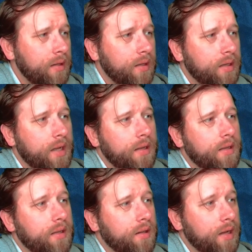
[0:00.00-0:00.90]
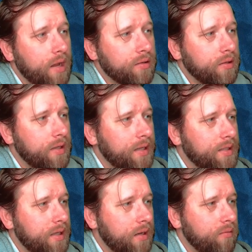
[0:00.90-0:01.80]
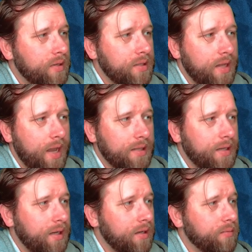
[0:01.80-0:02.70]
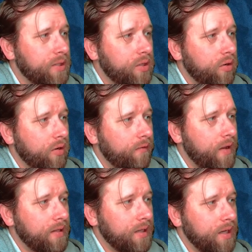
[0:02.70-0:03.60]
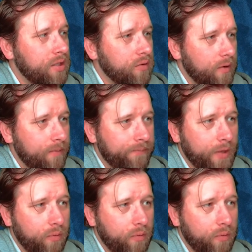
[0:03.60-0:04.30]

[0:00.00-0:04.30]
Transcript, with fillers: The, Con uh, the Council of Nicaea was not an obscure event in history.